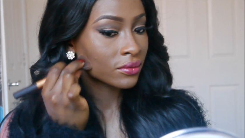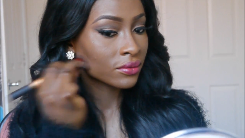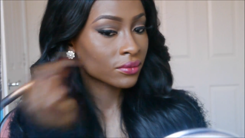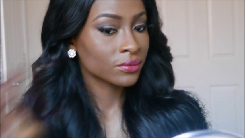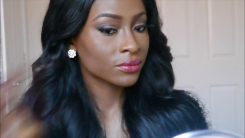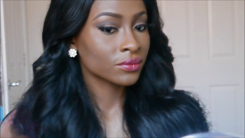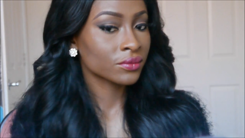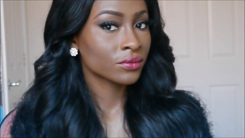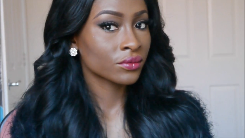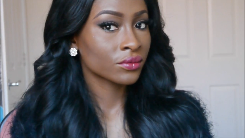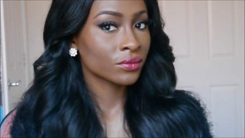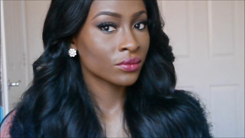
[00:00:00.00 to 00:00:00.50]

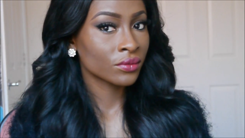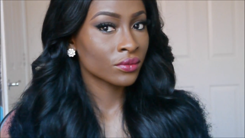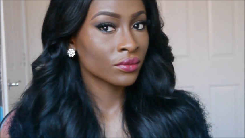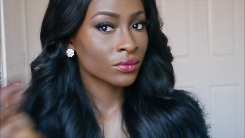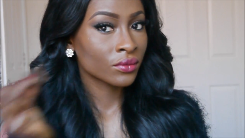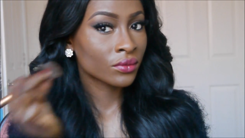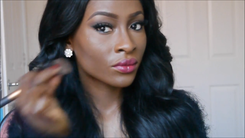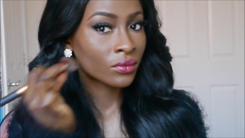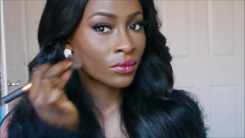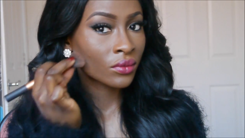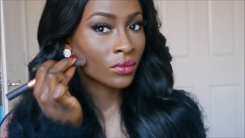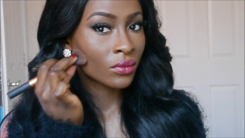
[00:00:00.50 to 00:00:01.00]

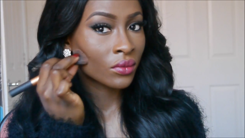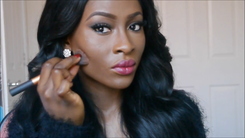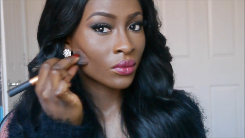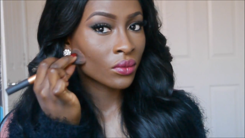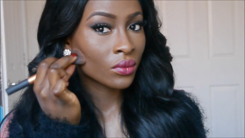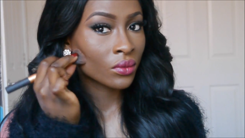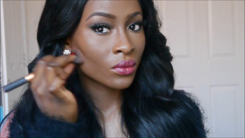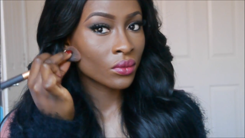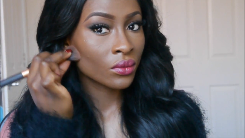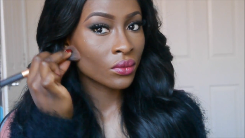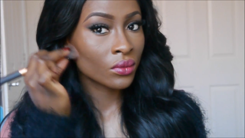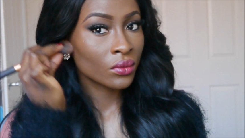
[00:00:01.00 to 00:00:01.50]

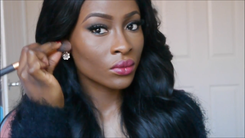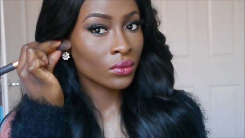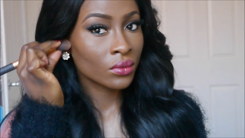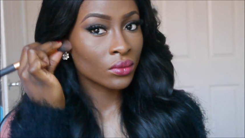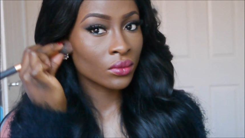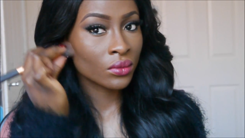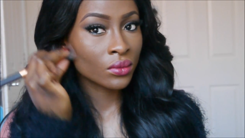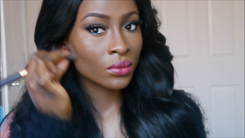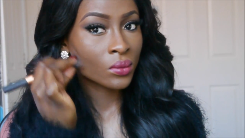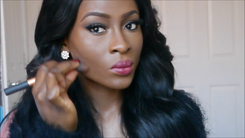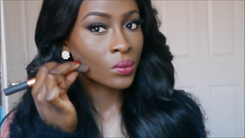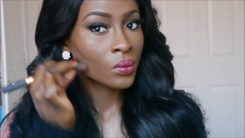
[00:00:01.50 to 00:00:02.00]

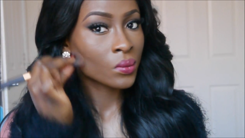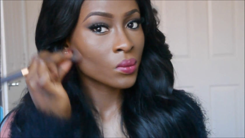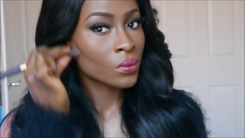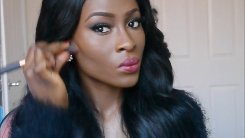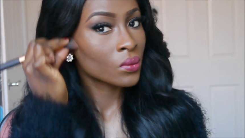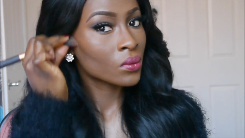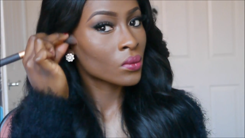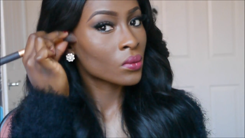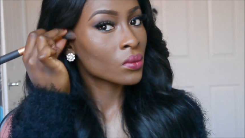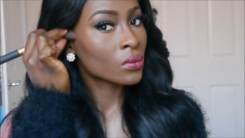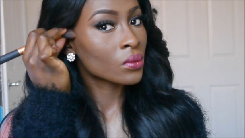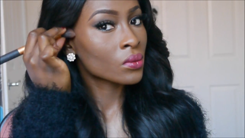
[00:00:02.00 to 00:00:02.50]

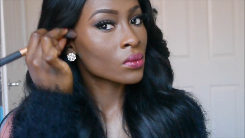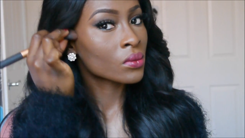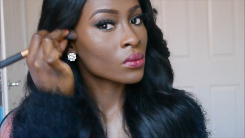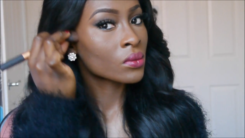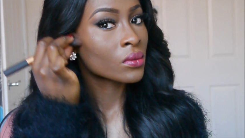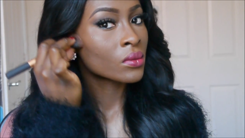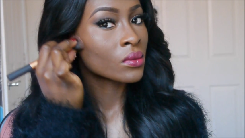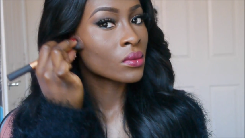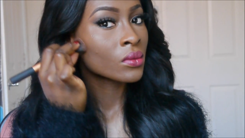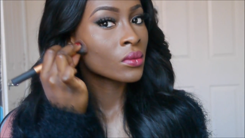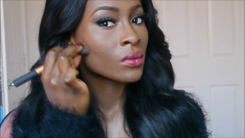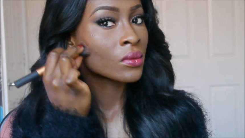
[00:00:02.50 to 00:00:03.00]

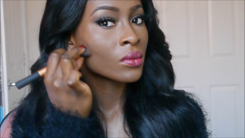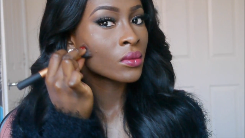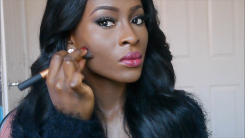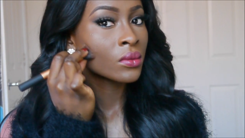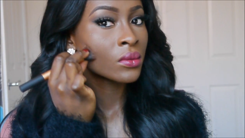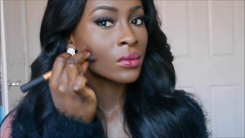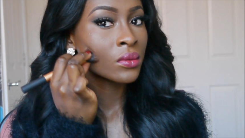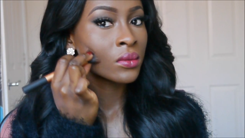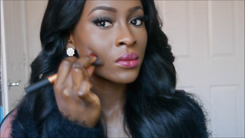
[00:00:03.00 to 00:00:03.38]
(silence)